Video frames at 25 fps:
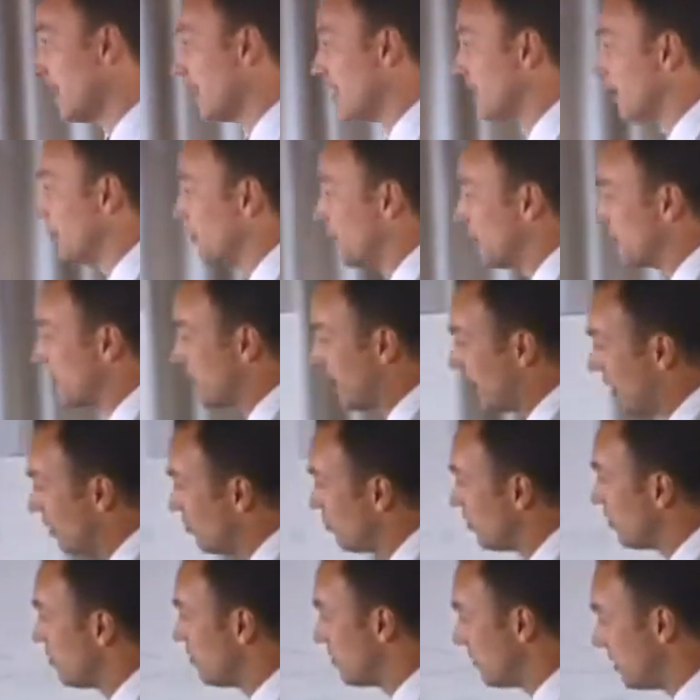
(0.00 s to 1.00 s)
And number
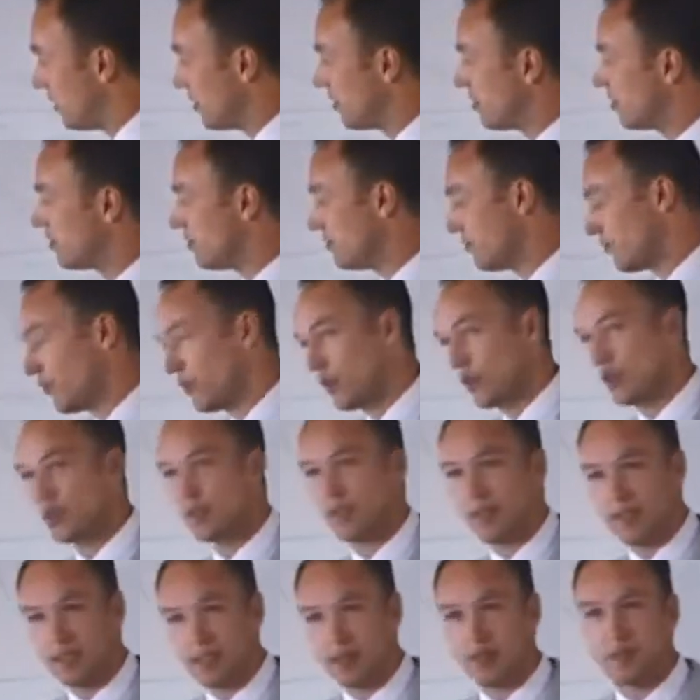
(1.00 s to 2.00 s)
10 will be a
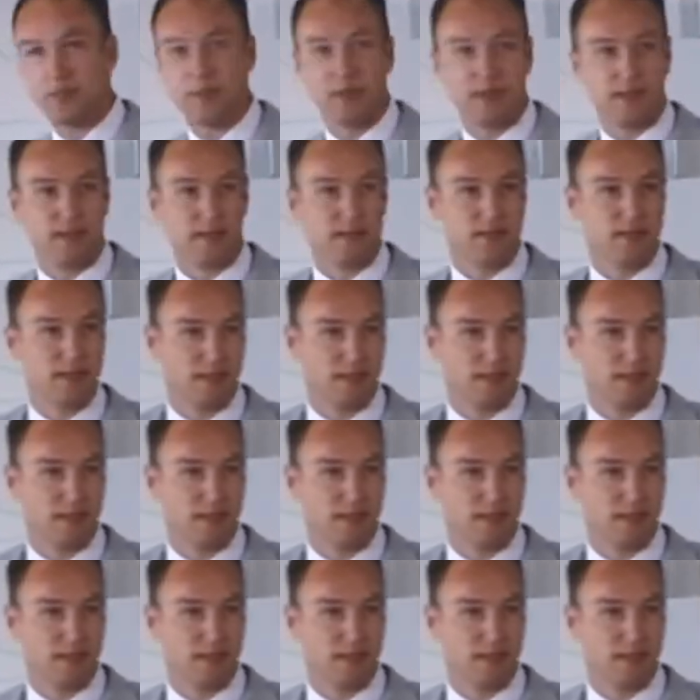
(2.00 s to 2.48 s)
fish that I give my